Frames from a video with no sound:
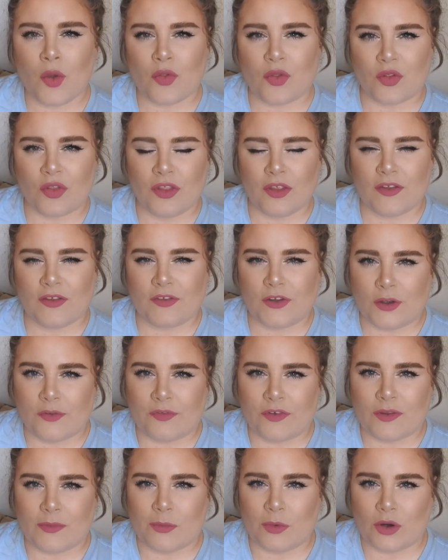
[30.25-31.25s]
So this
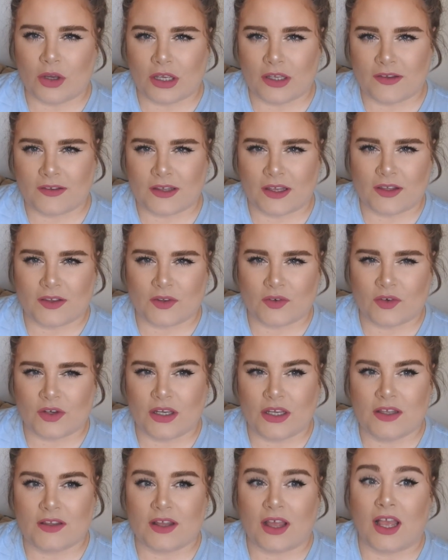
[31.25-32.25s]
stuff is more
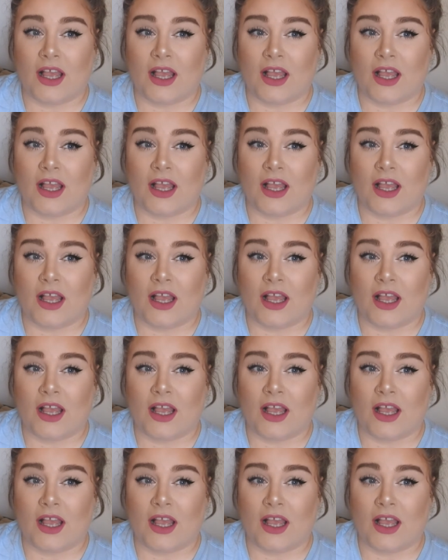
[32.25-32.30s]
accessories.